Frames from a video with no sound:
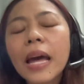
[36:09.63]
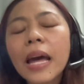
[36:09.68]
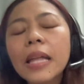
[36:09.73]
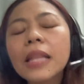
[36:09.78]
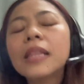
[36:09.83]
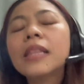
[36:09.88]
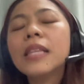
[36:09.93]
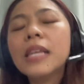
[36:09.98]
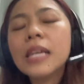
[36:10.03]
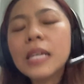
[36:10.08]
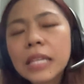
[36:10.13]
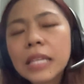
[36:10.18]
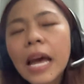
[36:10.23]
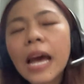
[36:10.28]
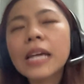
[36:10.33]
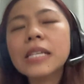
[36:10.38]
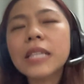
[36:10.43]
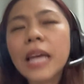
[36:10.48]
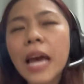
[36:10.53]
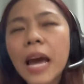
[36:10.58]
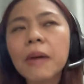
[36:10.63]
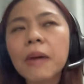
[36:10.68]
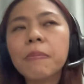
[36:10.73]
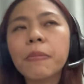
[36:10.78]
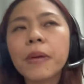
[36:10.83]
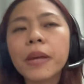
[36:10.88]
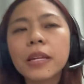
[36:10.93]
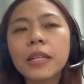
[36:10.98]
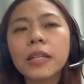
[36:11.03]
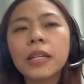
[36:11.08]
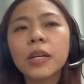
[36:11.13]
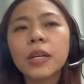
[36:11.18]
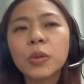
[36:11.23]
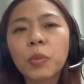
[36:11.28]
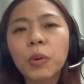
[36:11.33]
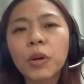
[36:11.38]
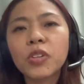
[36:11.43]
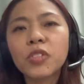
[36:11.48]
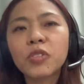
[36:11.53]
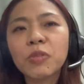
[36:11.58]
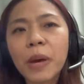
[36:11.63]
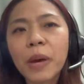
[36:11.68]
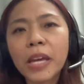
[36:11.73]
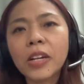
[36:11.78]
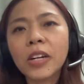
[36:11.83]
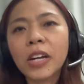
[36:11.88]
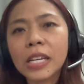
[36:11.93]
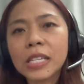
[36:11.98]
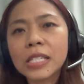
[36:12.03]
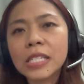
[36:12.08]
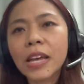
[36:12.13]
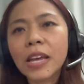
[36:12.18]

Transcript: It has happened in one of my grade